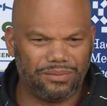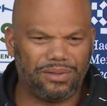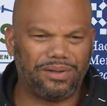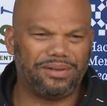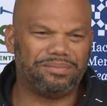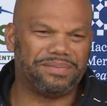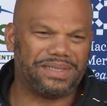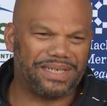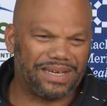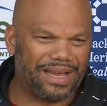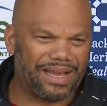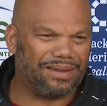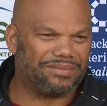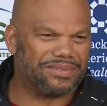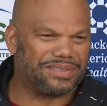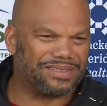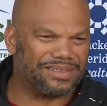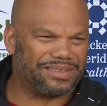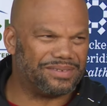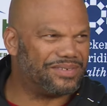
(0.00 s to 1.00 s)
Well,
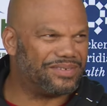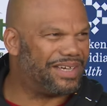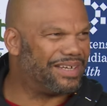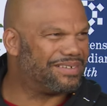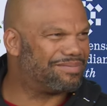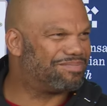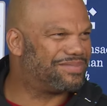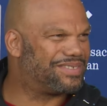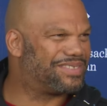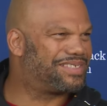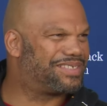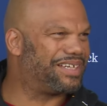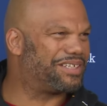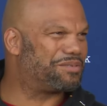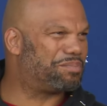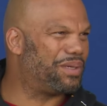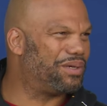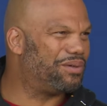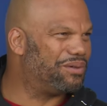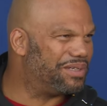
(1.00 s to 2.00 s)
obviously, if you had 6
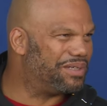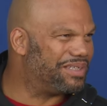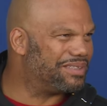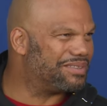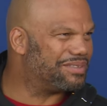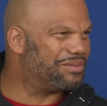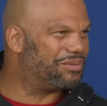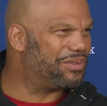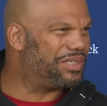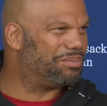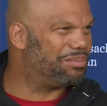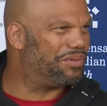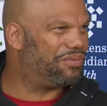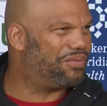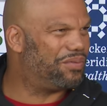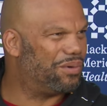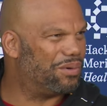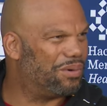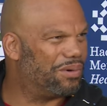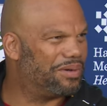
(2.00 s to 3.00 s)
penalties the week
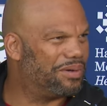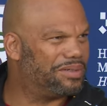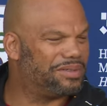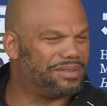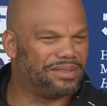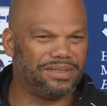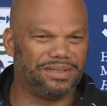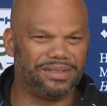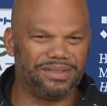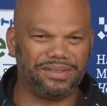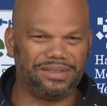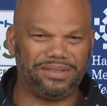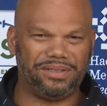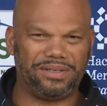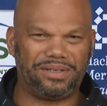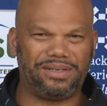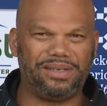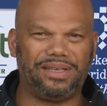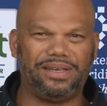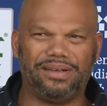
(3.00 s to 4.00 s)
before and you
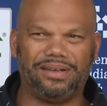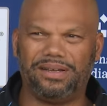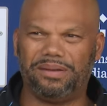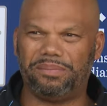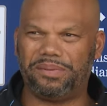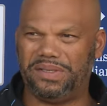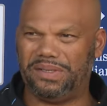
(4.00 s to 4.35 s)
clean up